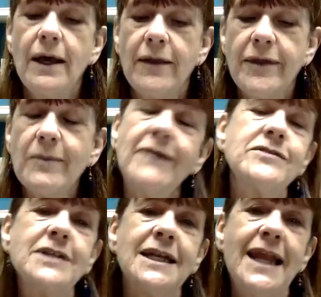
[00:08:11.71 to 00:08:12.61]
Then we have
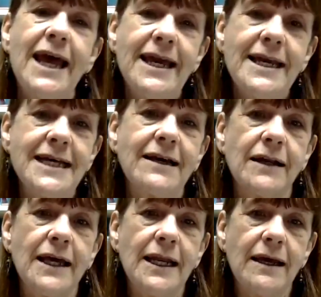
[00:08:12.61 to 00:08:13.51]
delayed
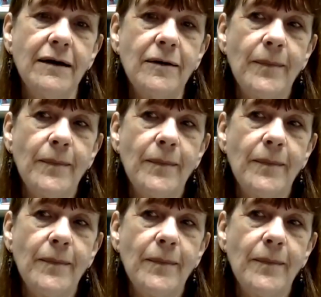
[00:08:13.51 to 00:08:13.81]
echolalia,